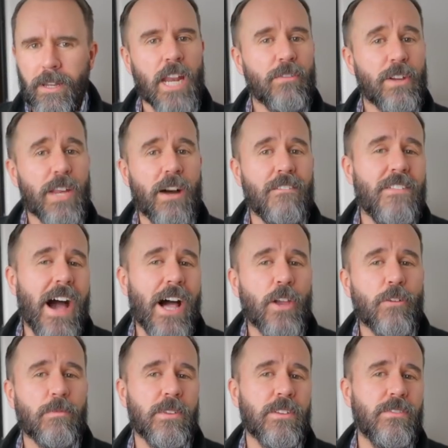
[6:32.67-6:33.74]
And if you got
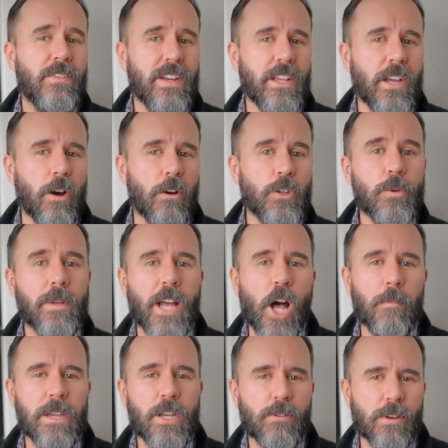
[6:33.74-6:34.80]
value from this video, you can
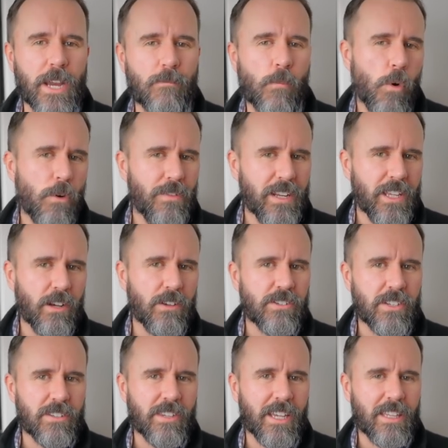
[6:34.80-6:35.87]
help me create more videos just